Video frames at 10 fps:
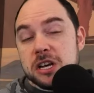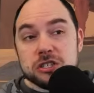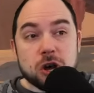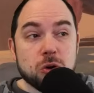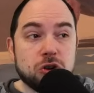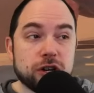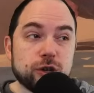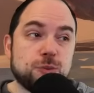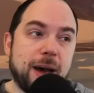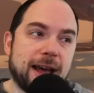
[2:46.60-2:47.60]
So good
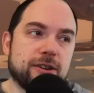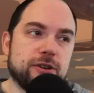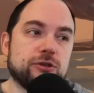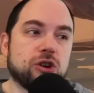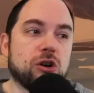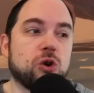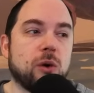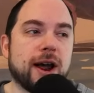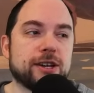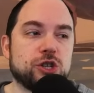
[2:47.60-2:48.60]
news, bad news. On
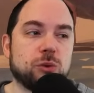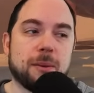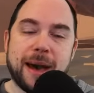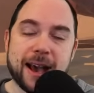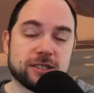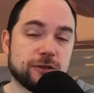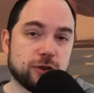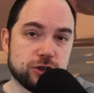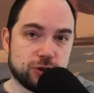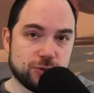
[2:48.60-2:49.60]
Goresh, you want to max the
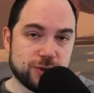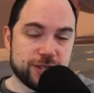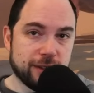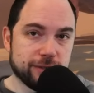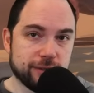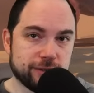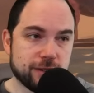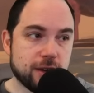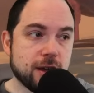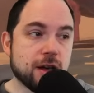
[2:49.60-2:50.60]
first 3 skills,
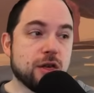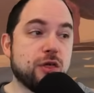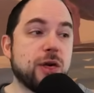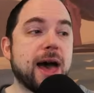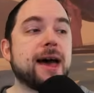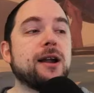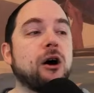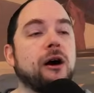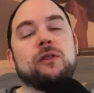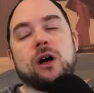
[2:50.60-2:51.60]
then
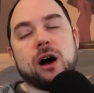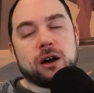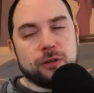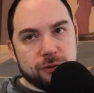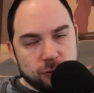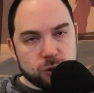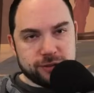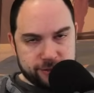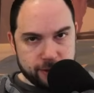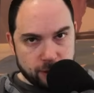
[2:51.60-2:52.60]
unlock the
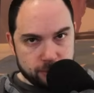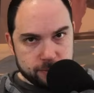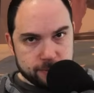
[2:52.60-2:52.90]
4th skill.